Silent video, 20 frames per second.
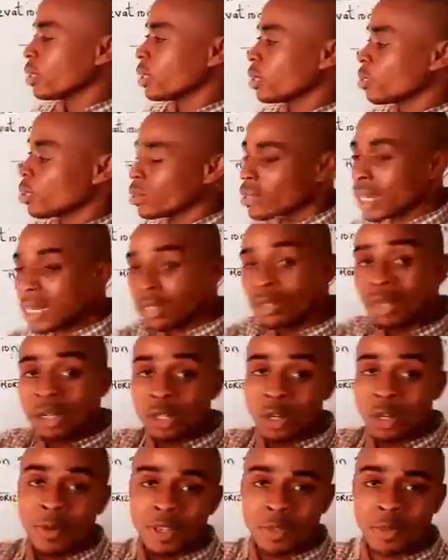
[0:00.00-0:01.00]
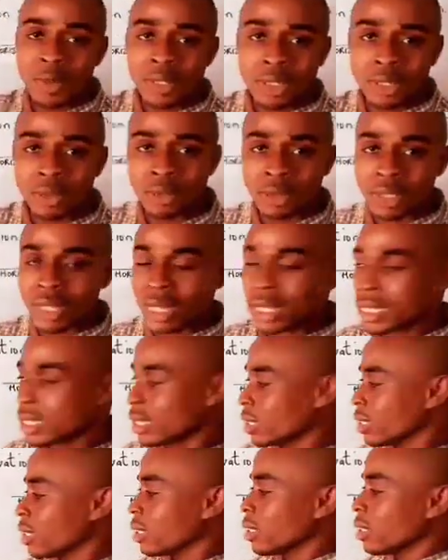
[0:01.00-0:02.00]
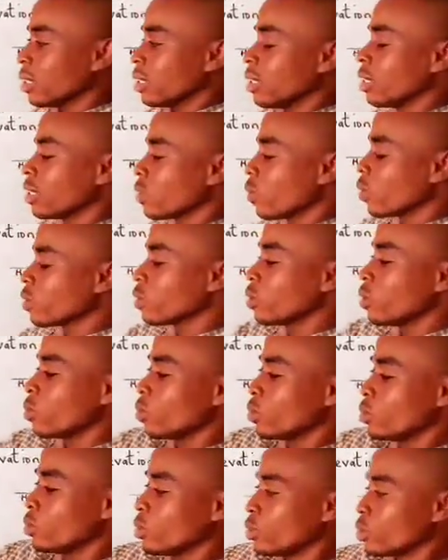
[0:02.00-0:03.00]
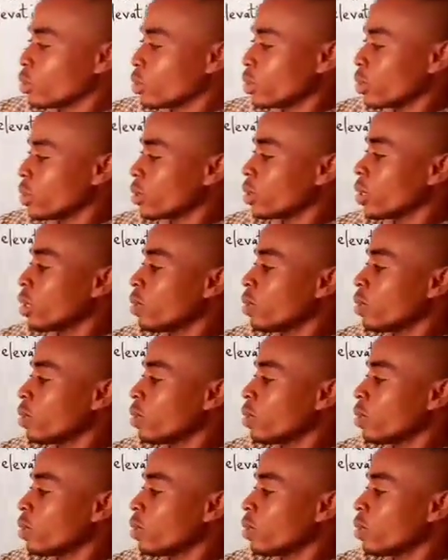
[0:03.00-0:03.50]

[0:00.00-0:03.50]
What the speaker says: The protractor in your mathematical set is what you would use,